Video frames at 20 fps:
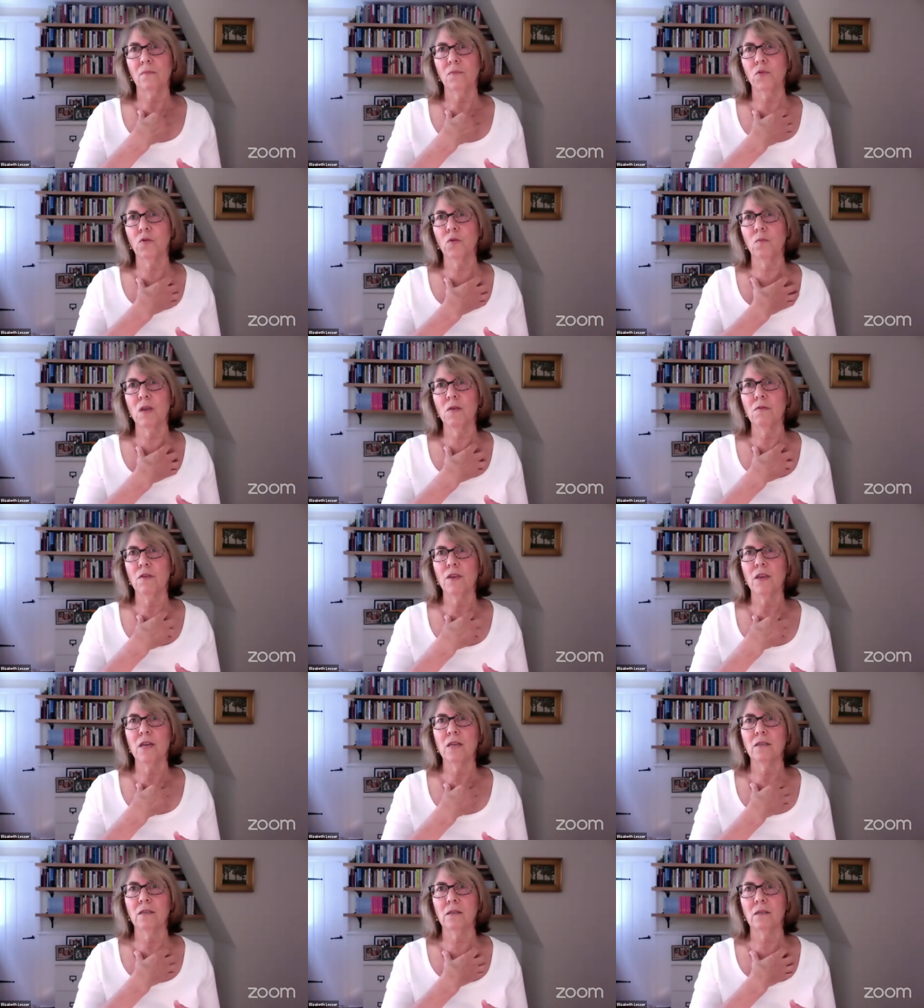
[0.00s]

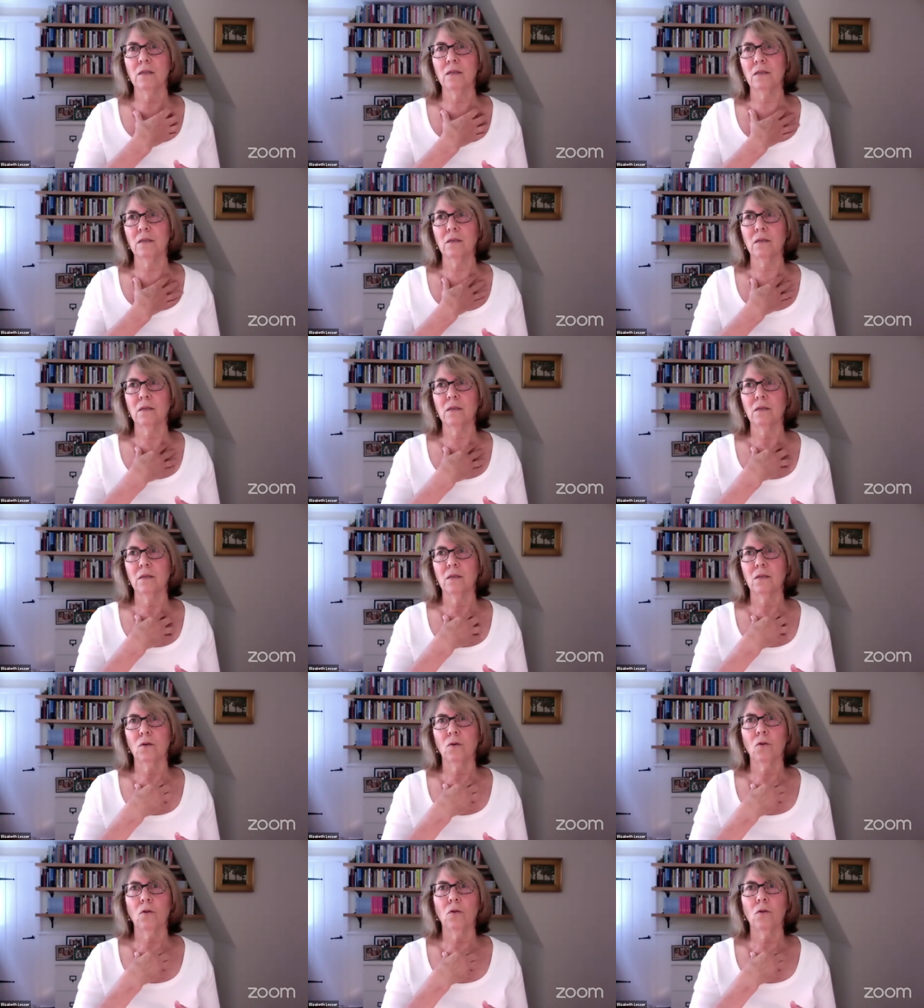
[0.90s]
Prometheus
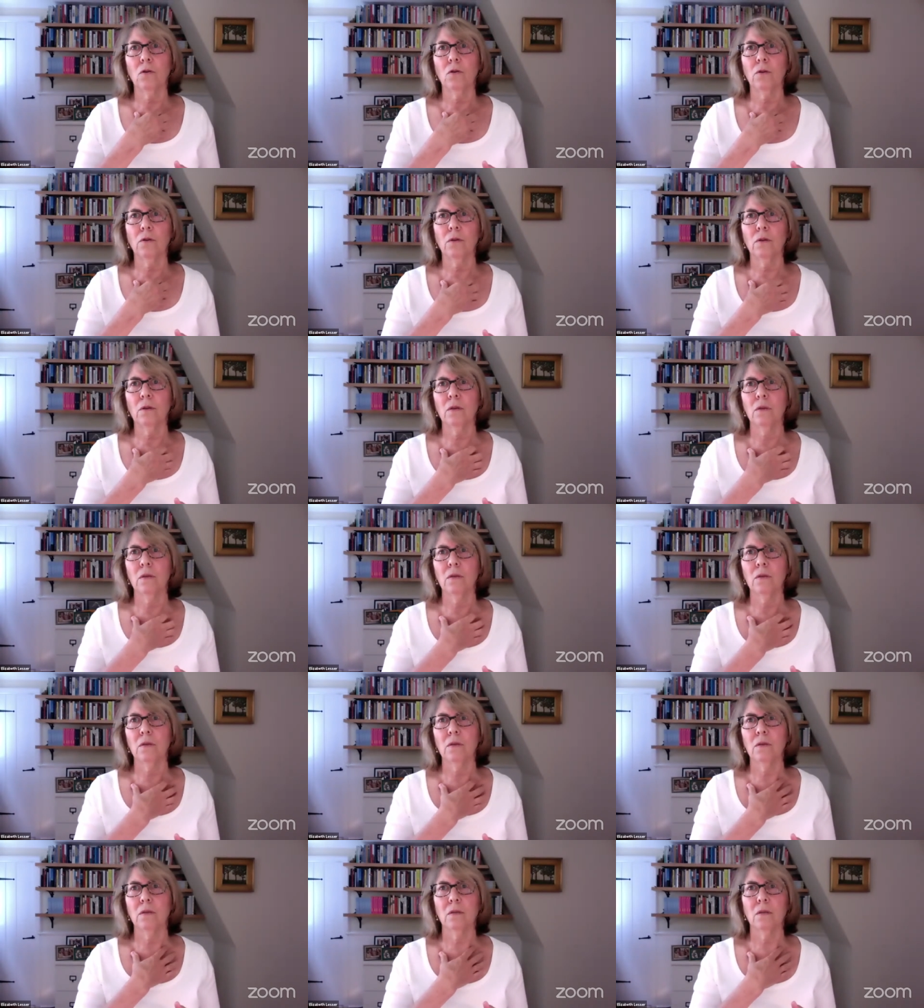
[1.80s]
stole
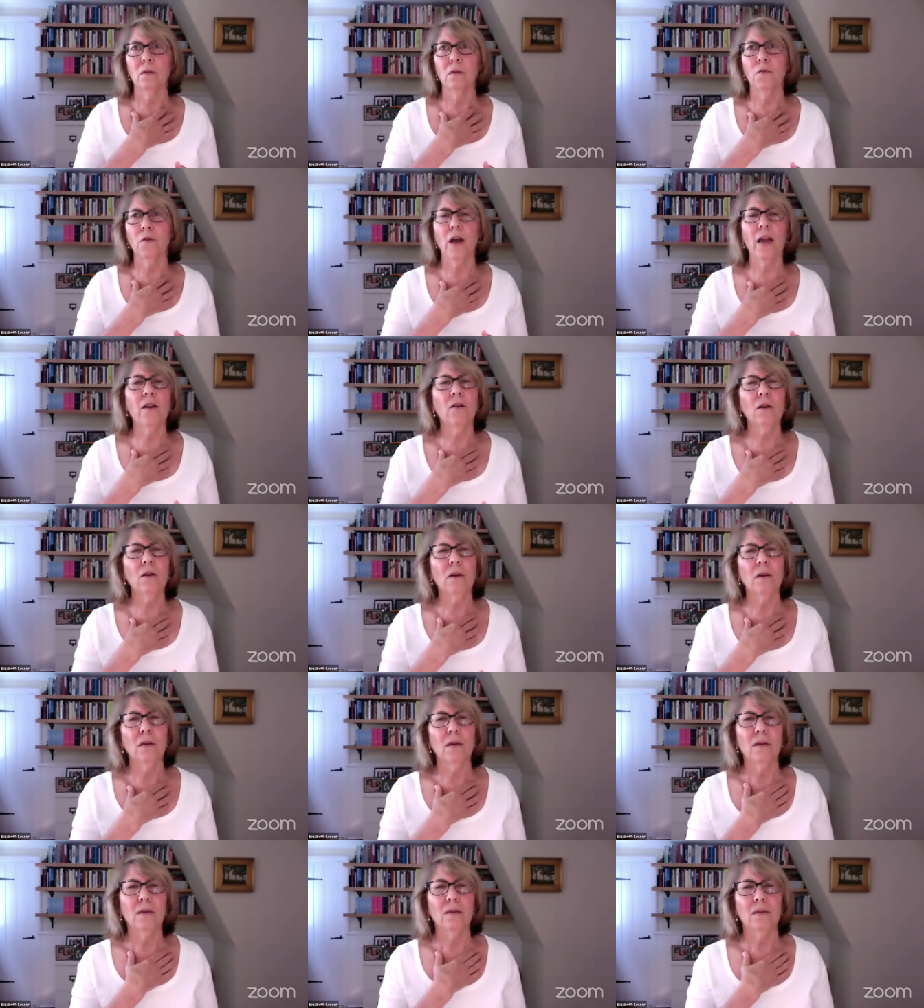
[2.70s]
the fire.
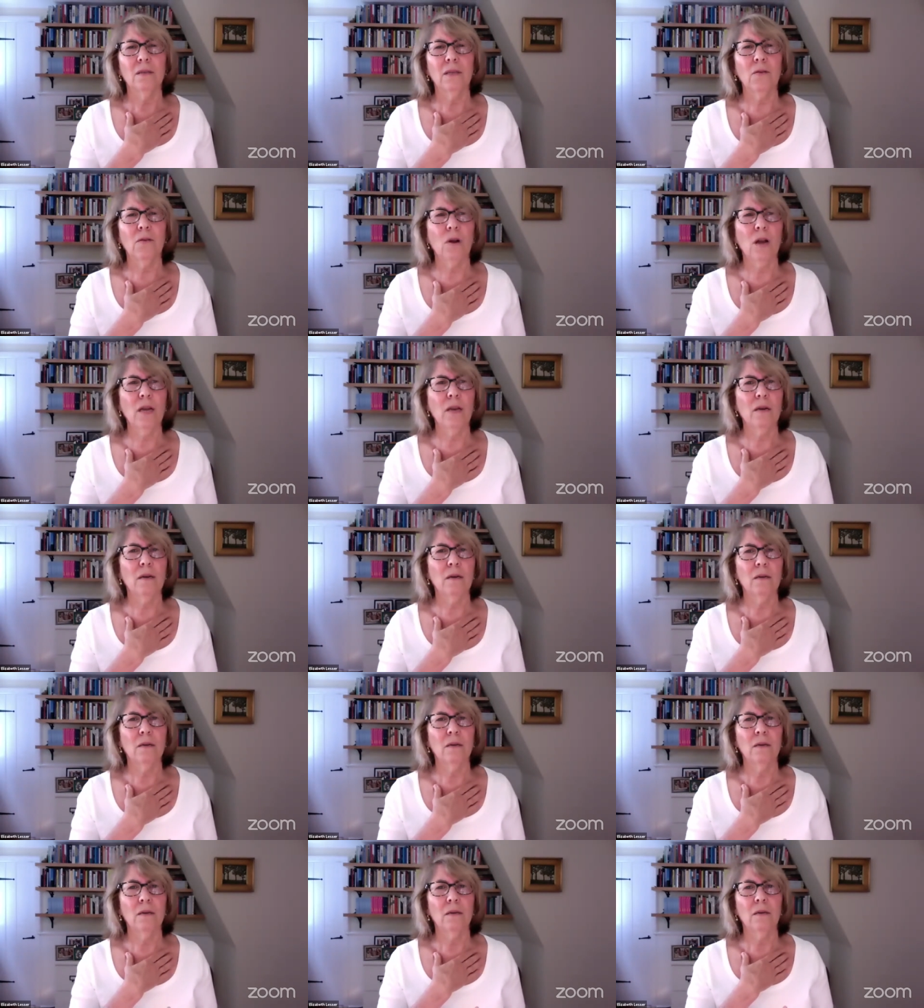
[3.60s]
Is that right?
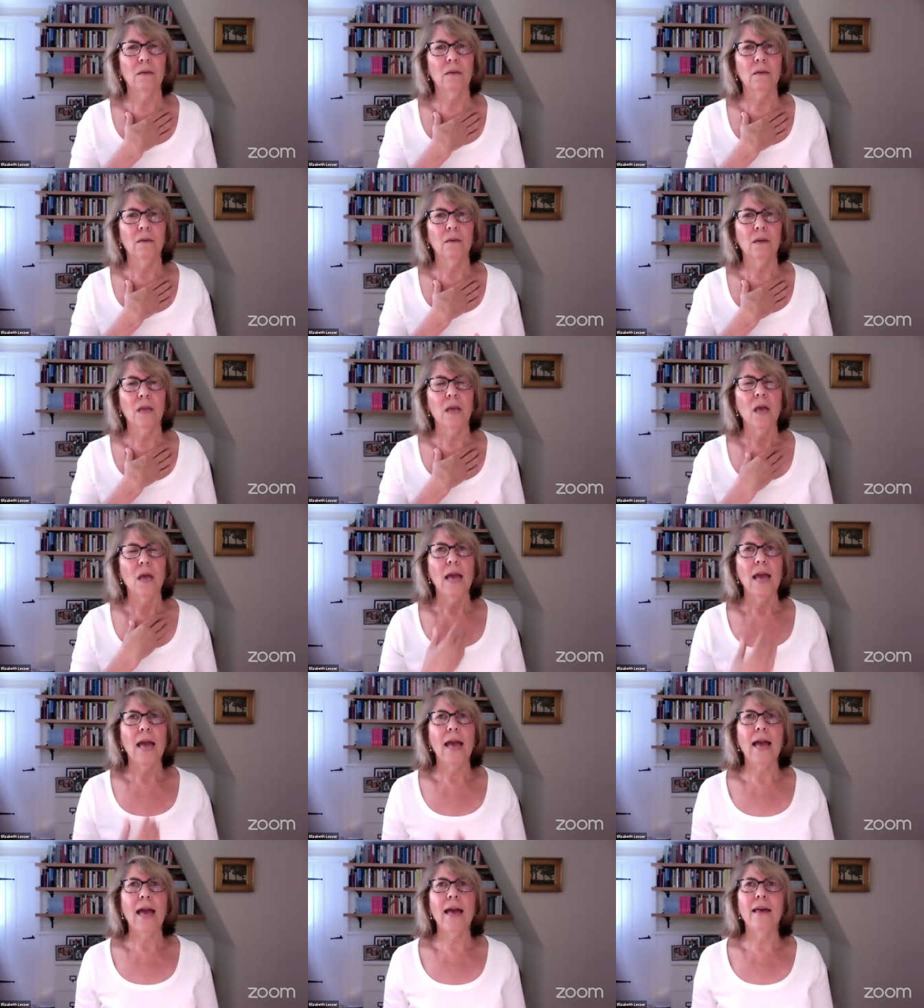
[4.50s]

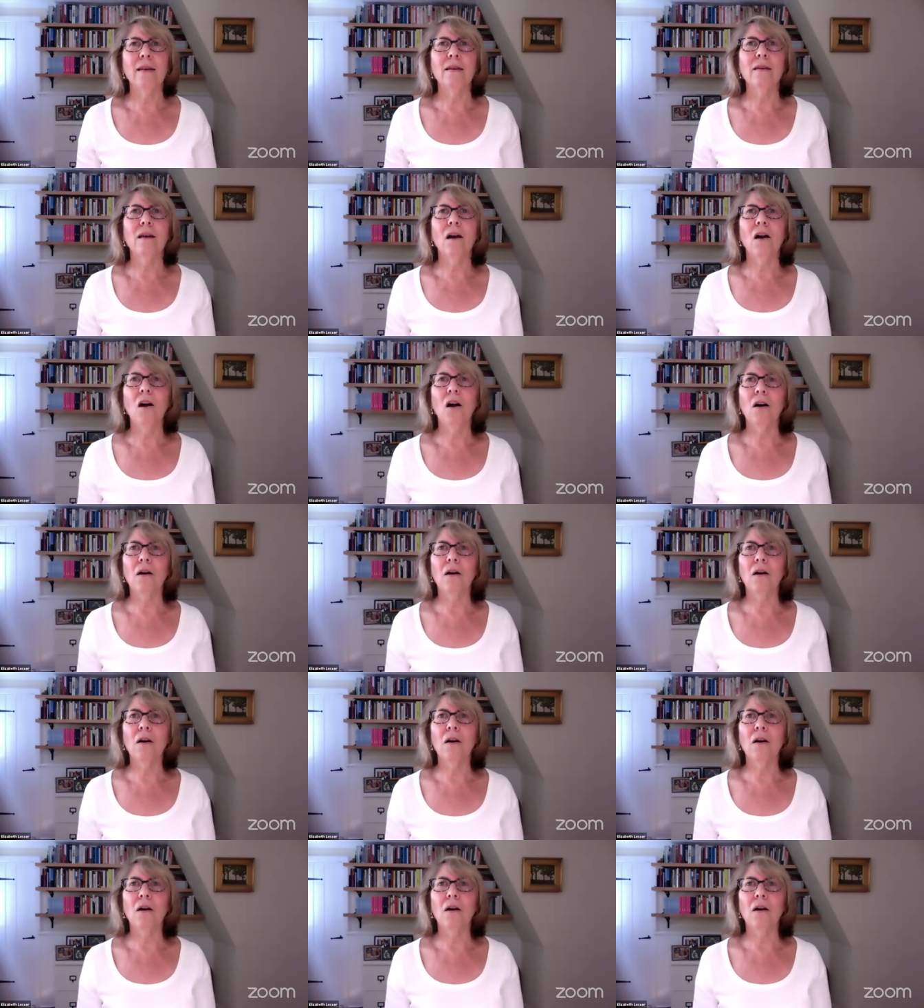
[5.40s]
And